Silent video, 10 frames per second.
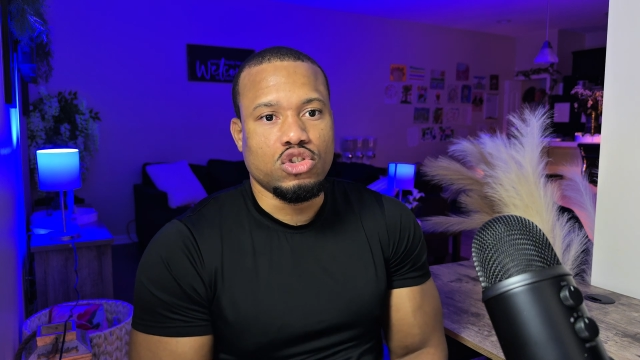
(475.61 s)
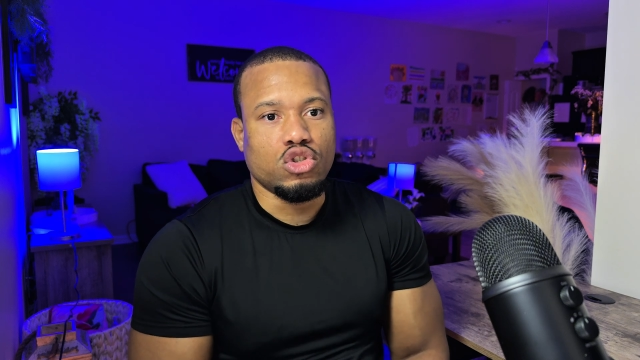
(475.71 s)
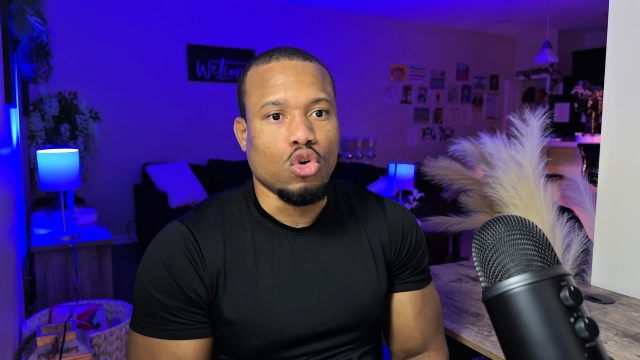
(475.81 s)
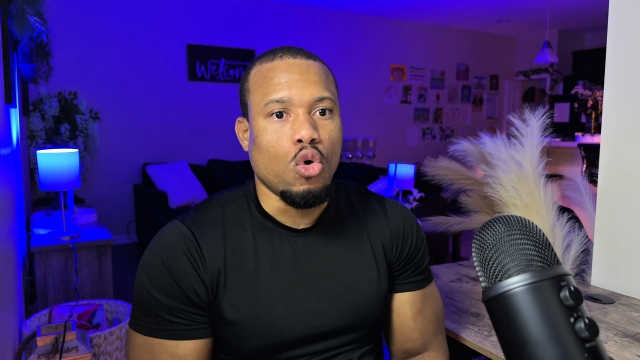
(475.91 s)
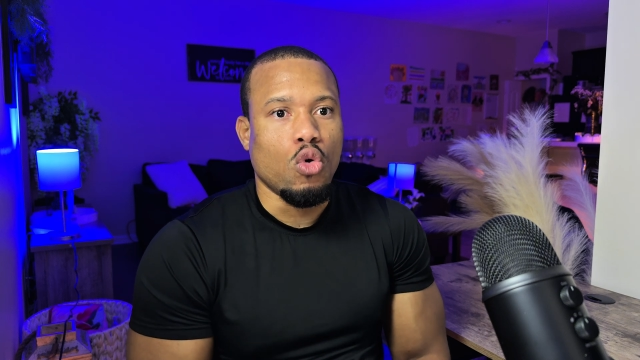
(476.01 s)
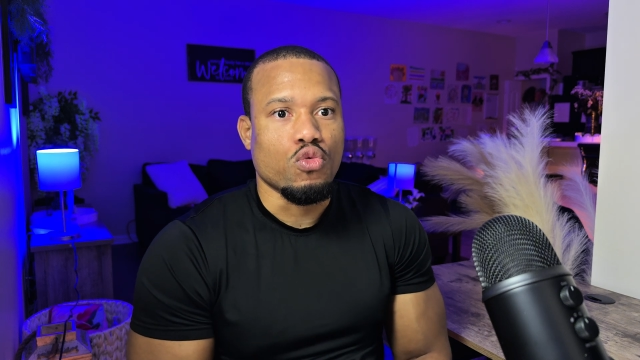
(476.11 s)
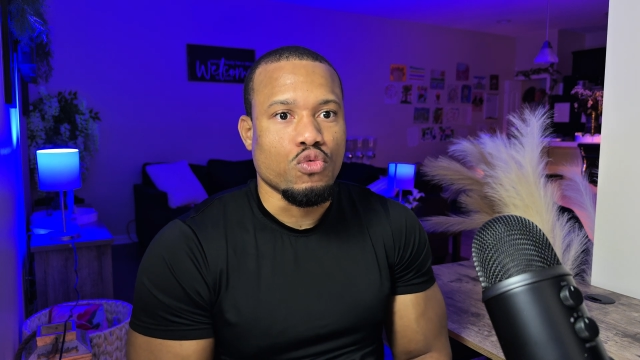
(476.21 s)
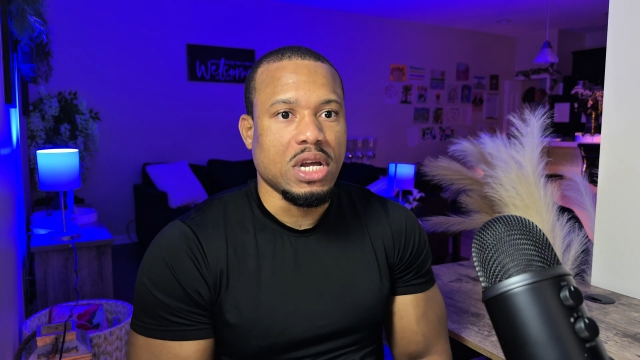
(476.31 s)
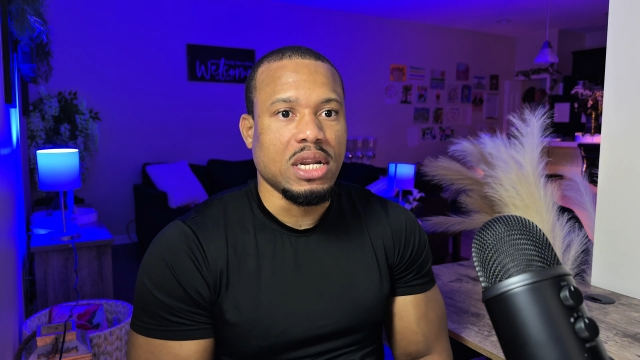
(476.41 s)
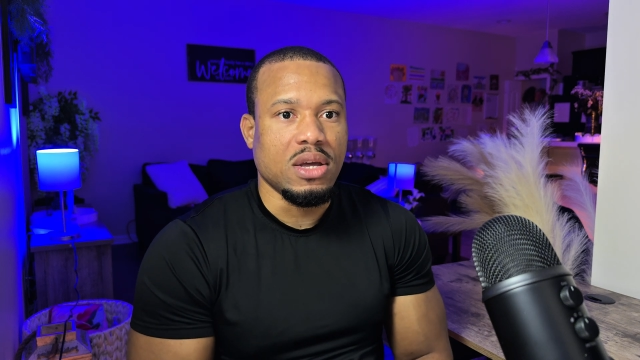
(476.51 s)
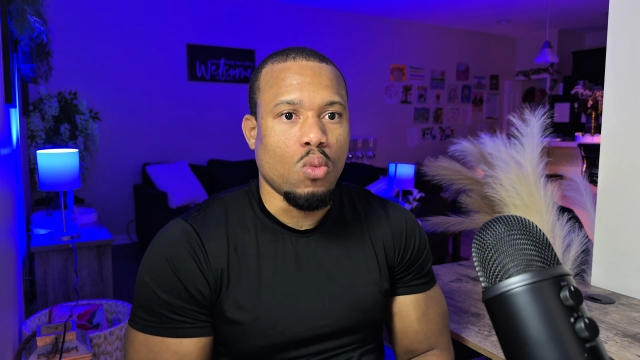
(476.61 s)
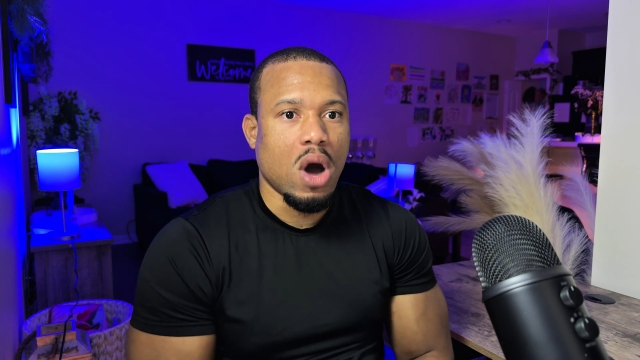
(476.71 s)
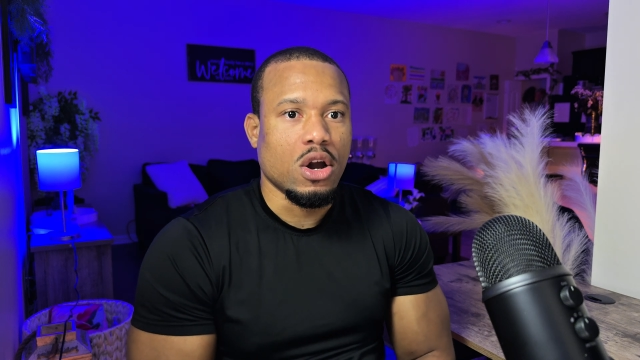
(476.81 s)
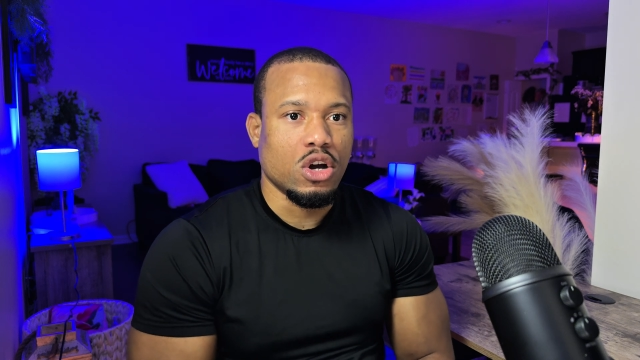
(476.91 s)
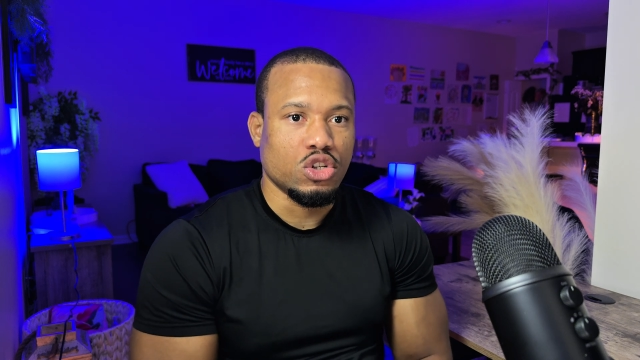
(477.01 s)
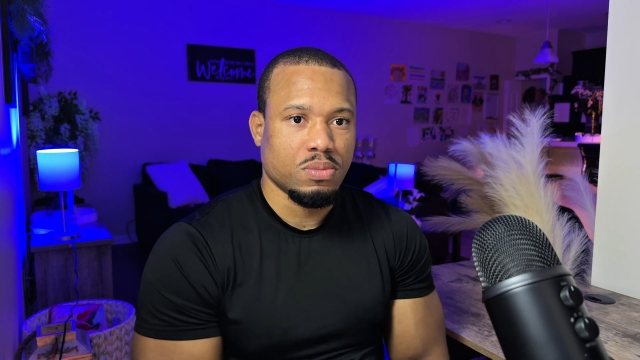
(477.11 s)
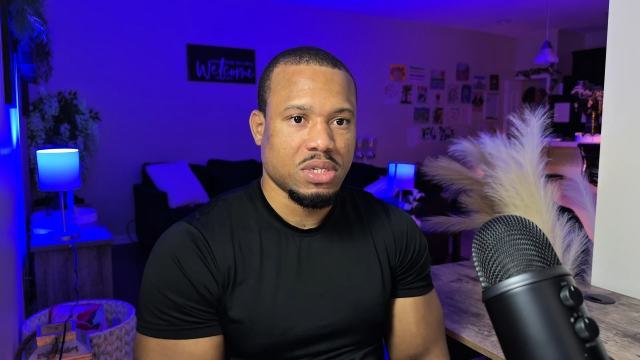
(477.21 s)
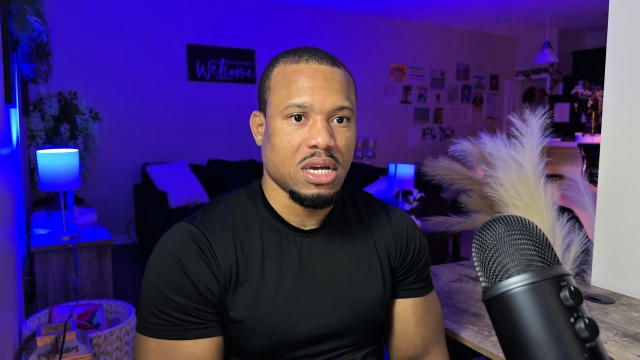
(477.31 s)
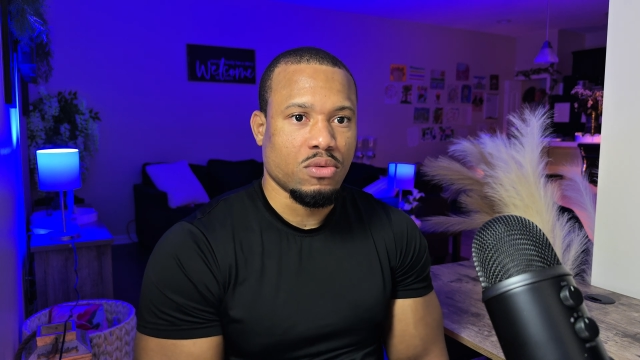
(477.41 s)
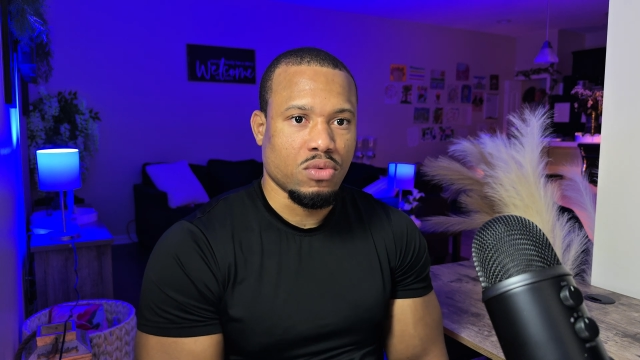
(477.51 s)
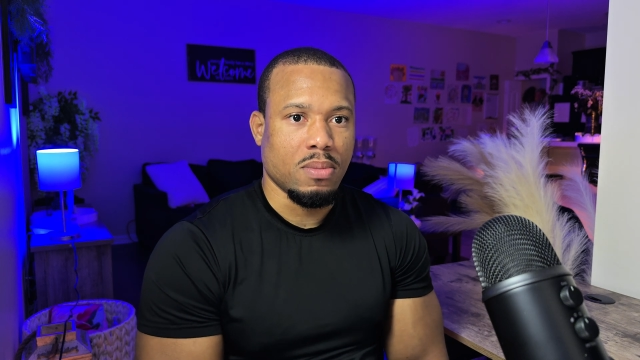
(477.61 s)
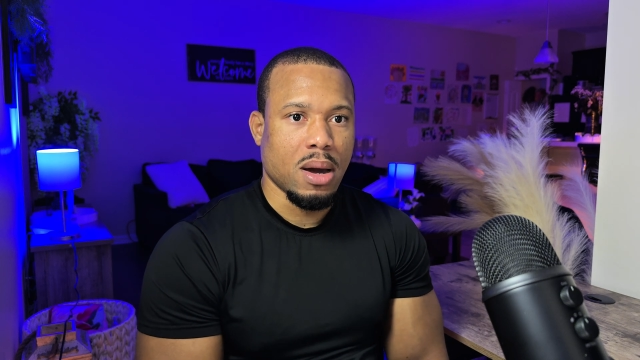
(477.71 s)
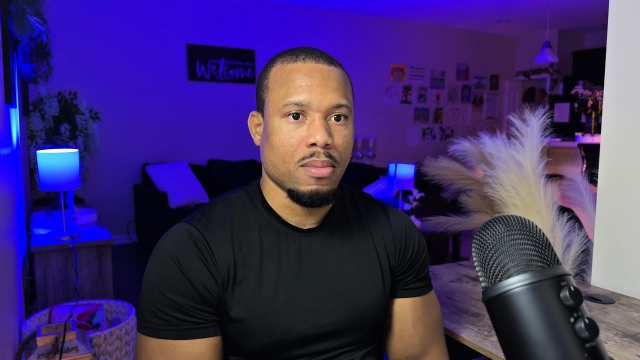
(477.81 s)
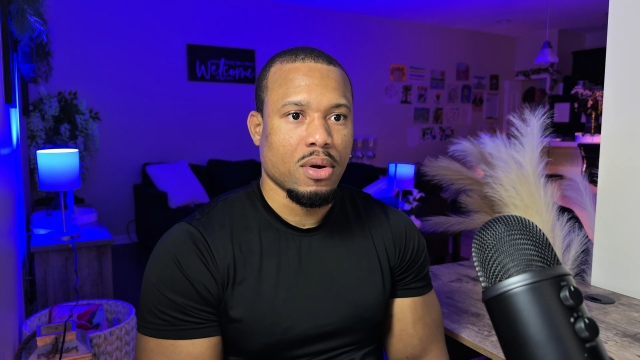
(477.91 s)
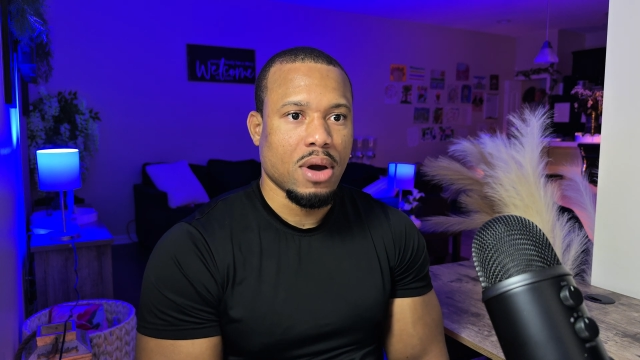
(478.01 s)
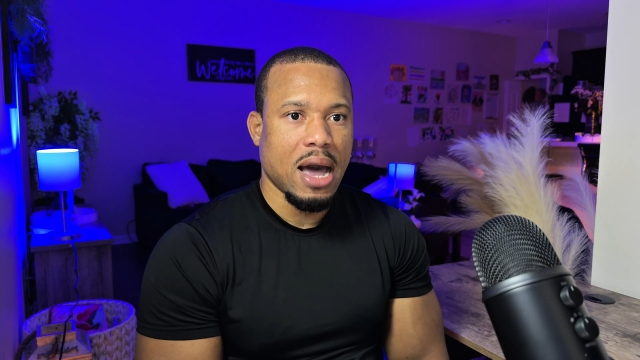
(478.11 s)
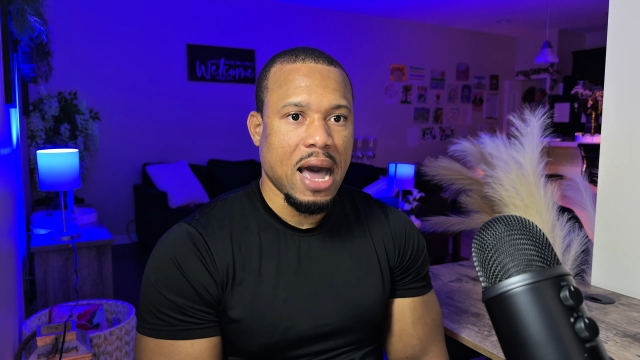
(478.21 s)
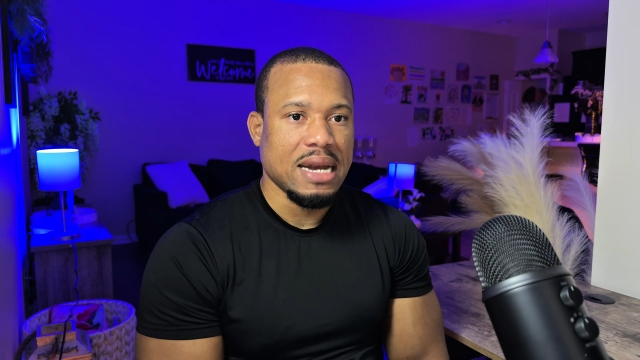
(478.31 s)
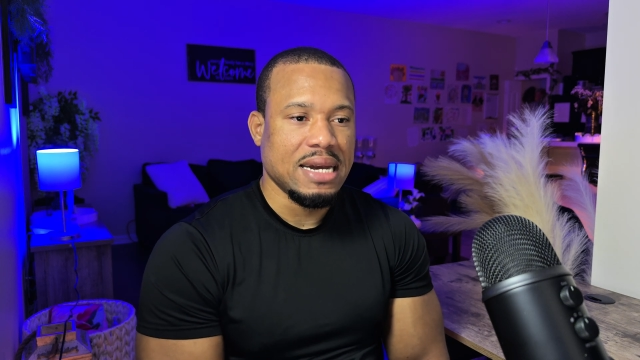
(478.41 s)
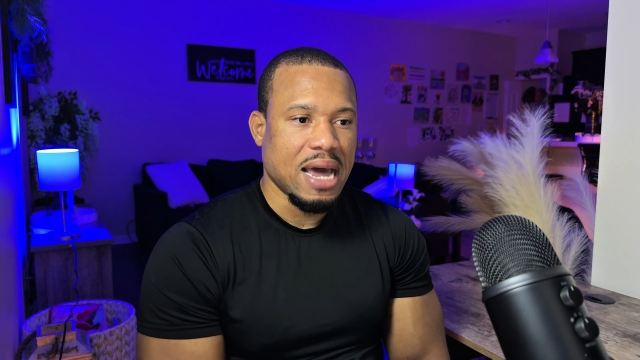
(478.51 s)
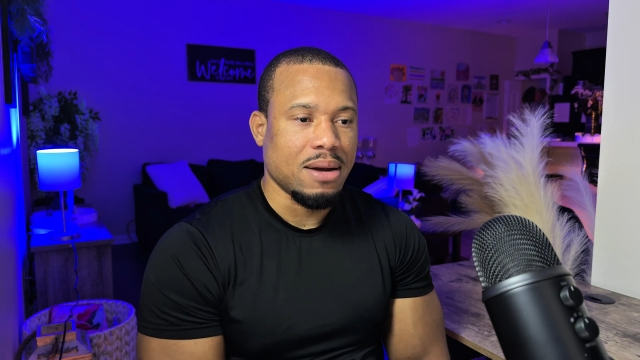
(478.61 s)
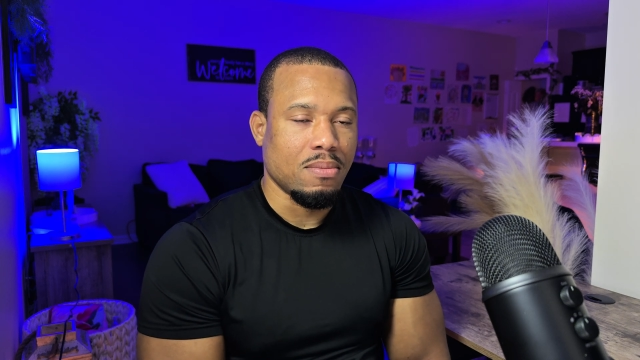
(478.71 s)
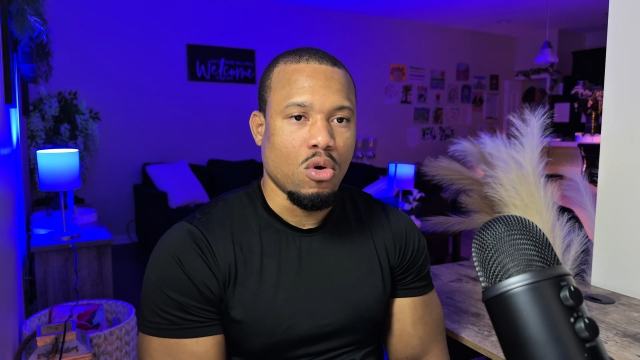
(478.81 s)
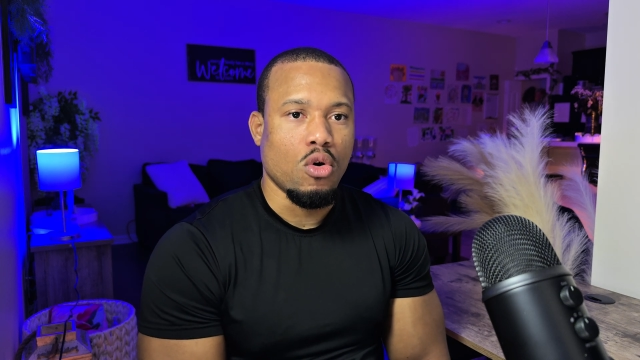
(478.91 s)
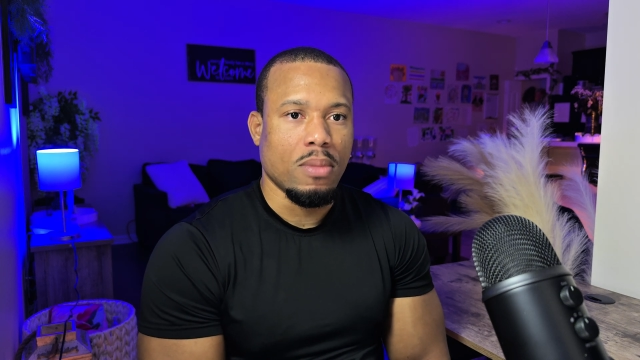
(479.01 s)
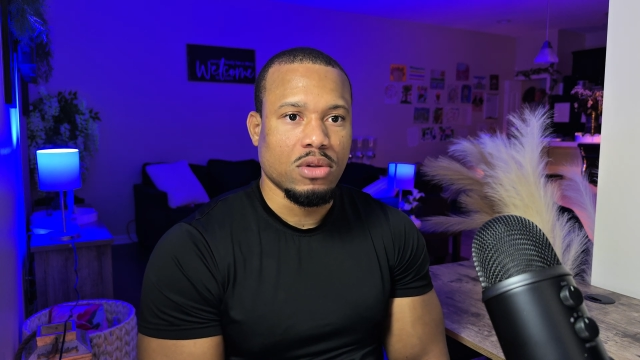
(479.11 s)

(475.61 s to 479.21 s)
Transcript: don't really 100% remember at that moment,